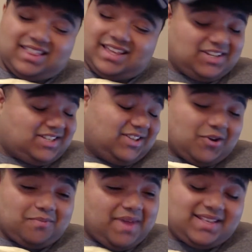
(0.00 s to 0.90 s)
they just
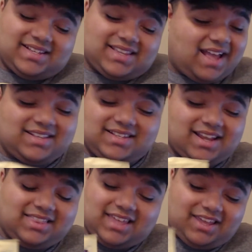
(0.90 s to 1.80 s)
don't make snacks
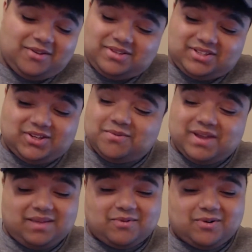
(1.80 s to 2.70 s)
like they used
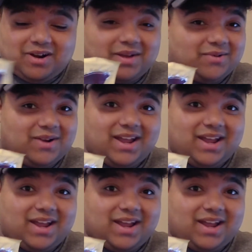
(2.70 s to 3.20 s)
to anymore, am I